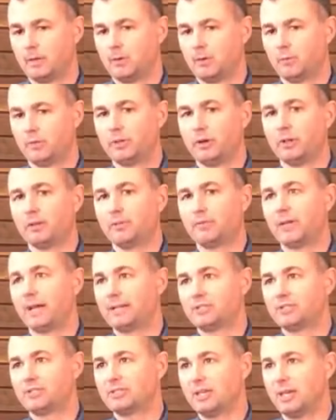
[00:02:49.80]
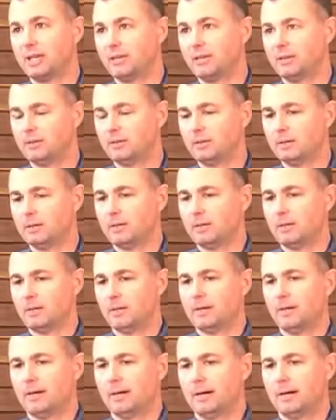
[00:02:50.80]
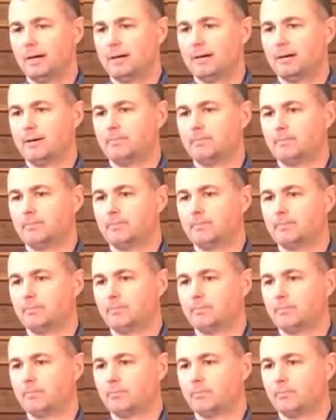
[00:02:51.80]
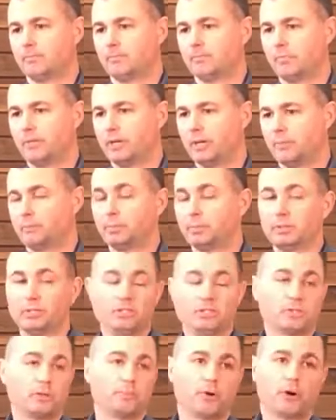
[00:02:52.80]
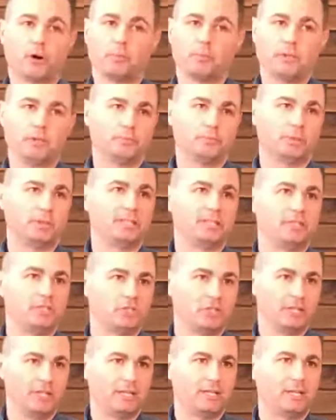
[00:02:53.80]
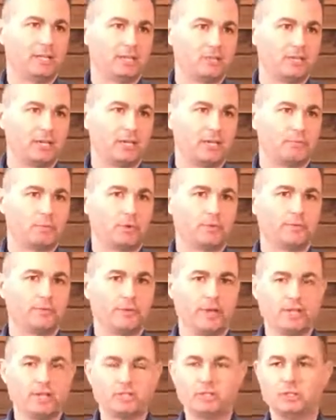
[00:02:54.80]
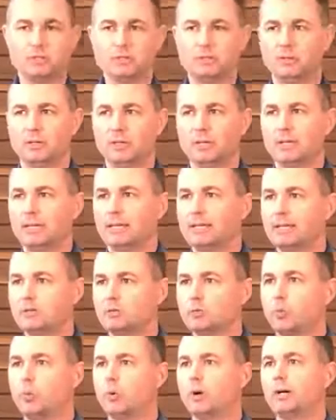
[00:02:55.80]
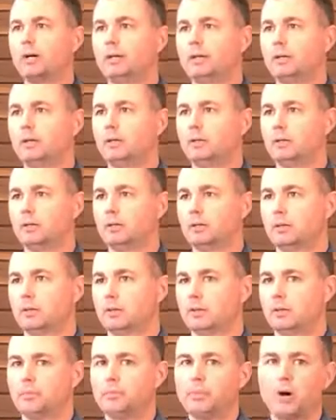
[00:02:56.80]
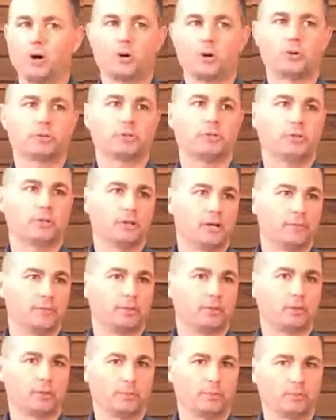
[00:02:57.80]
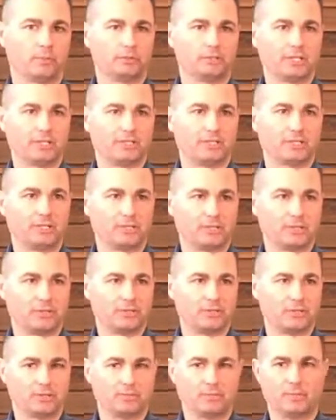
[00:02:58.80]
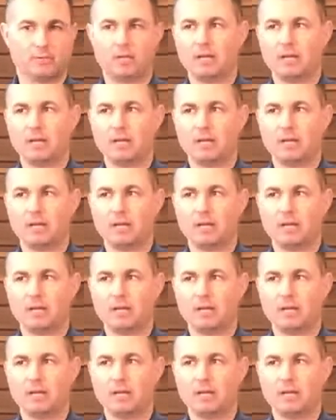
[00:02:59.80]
With all of that said, the police department, policing as a profession, is one part of the criminal justice system.